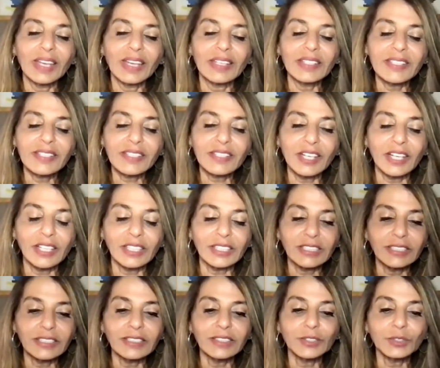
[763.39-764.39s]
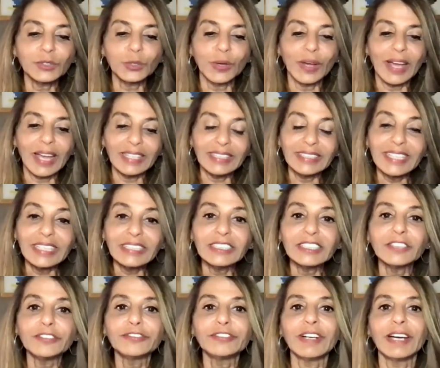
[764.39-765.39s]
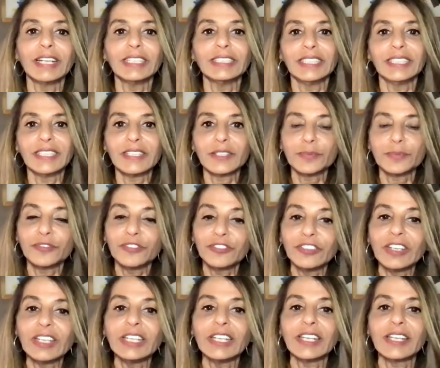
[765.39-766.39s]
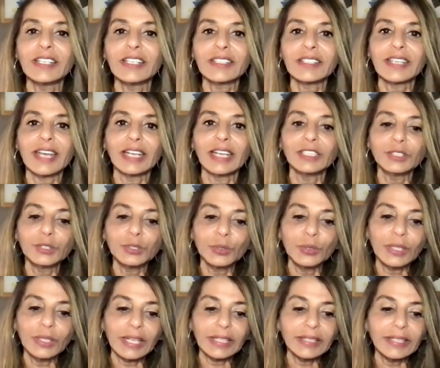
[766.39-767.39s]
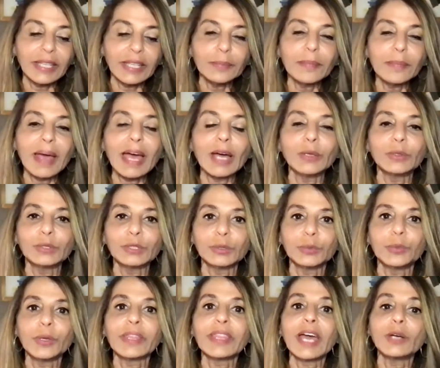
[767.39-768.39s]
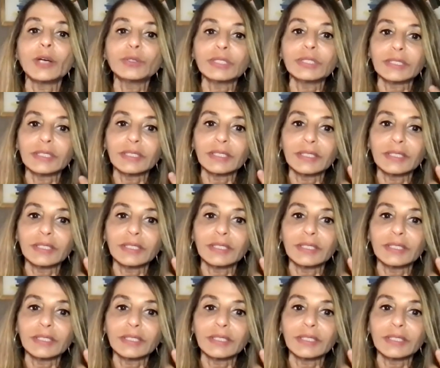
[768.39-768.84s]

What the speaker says: start to identify these feelings and to let them out without